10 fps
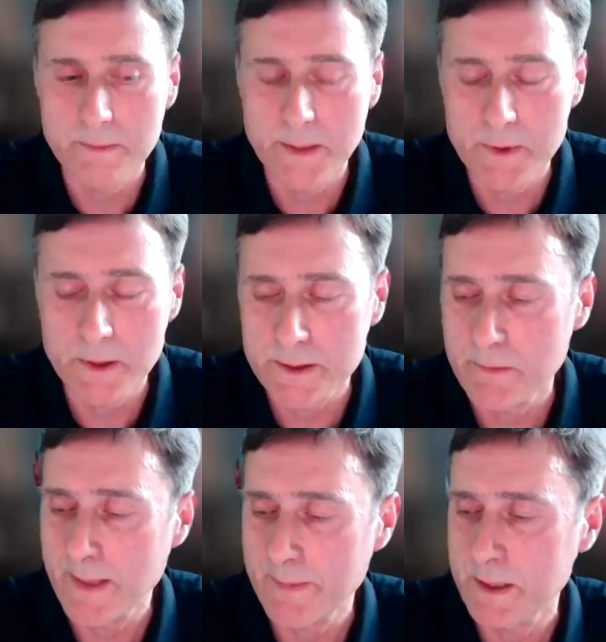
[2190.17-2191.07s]
maybe not so
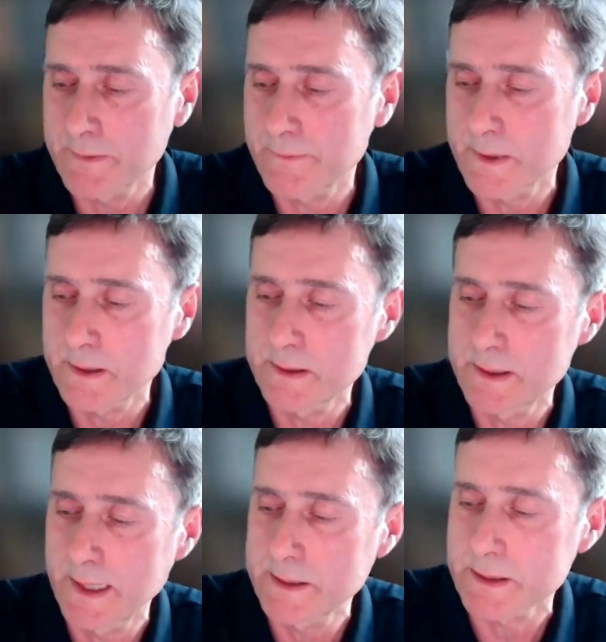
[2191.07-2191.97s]
rapidly for the
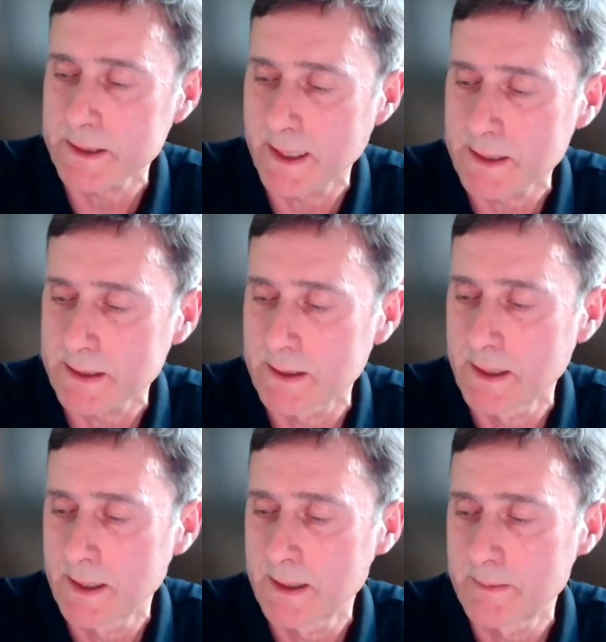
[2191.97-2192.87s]
legal sector,
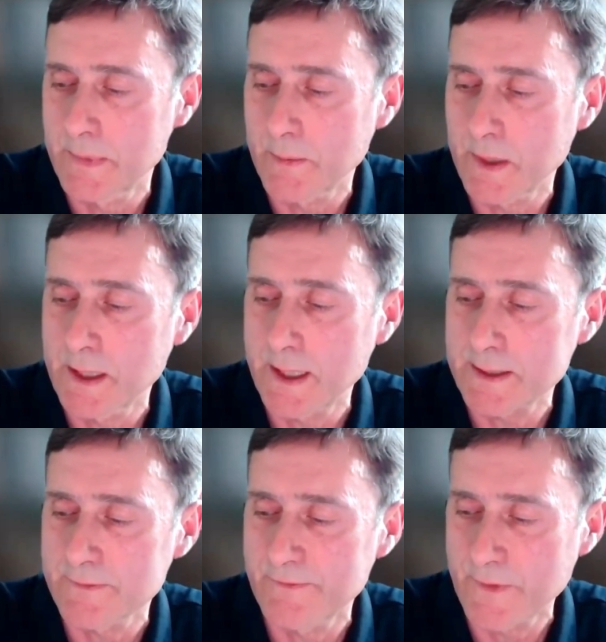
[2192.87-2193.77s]
but within the
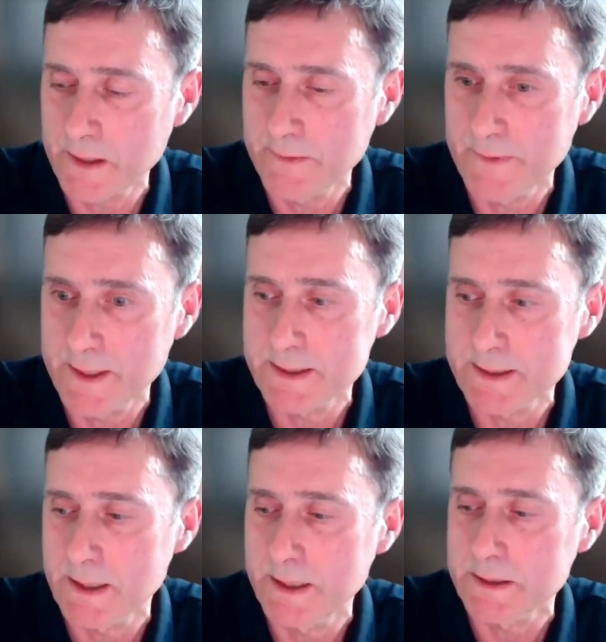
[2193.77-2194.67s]
next 5 years,
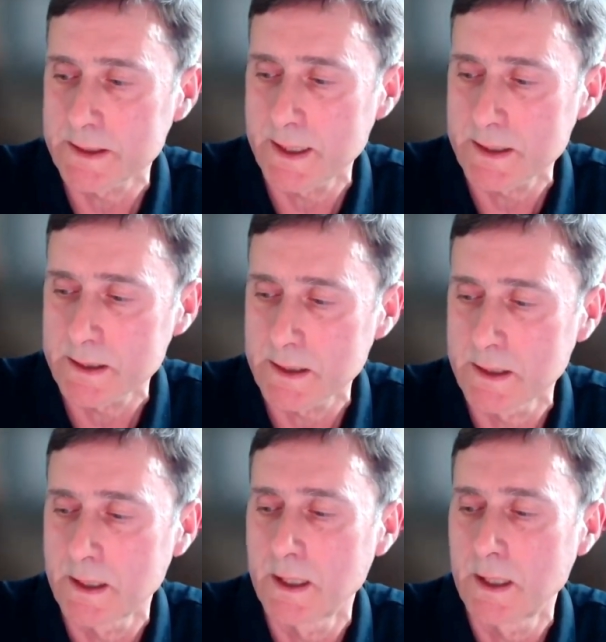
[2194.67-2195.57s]
the legal sector
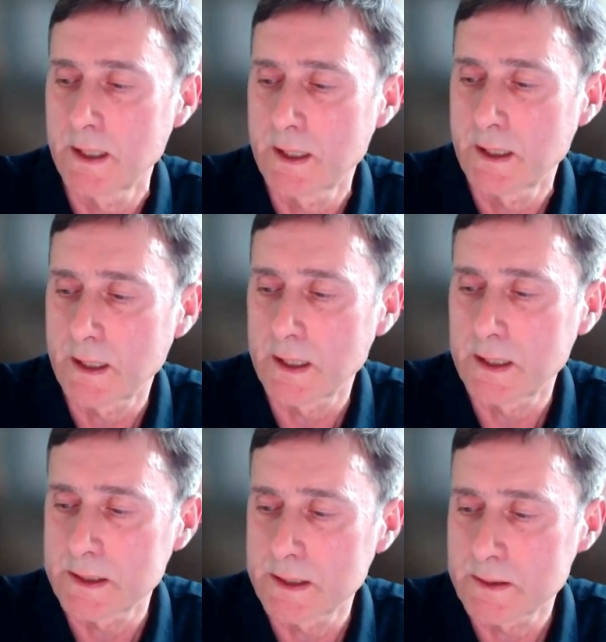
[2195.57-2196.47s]

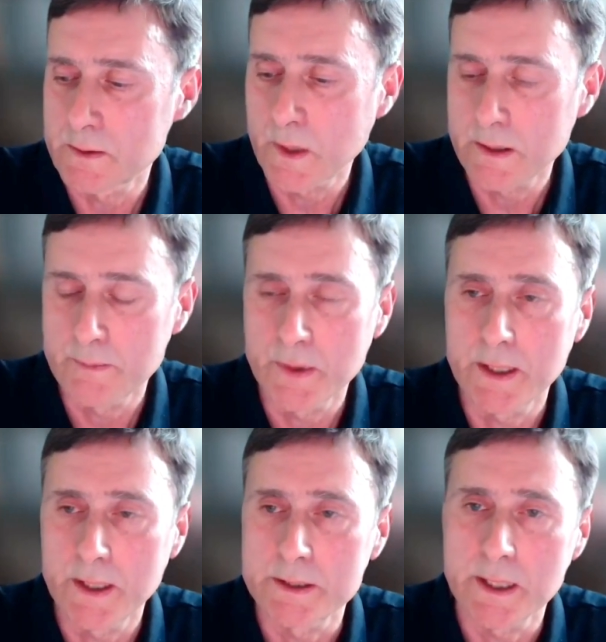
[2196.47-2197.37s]
is all going to
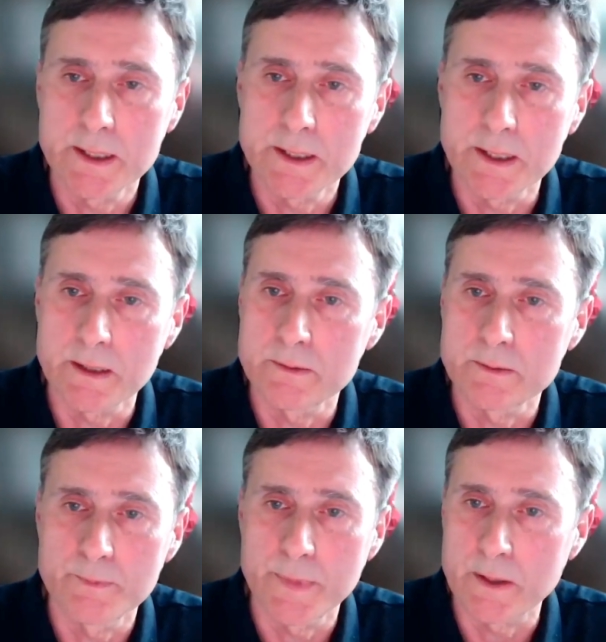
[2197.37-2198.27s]
be agentic
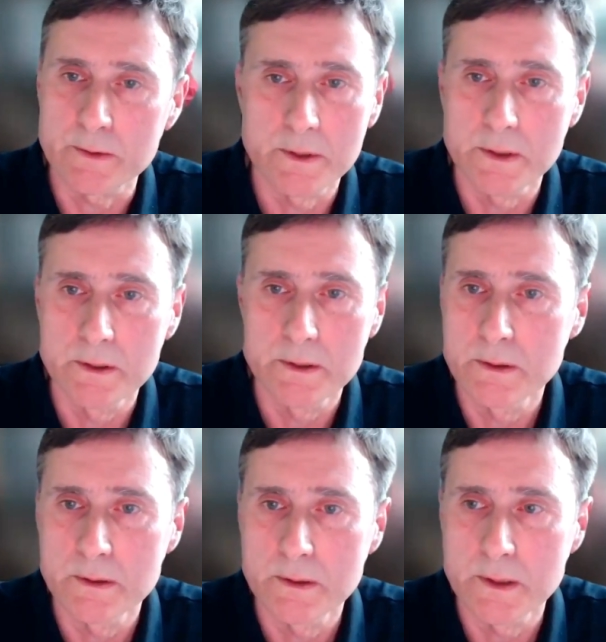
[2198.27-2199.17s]
or beyond.
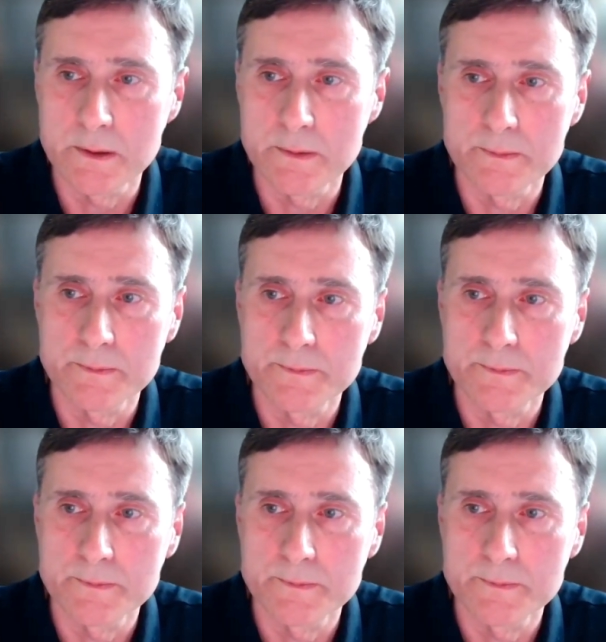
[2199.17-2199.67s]
Yeah.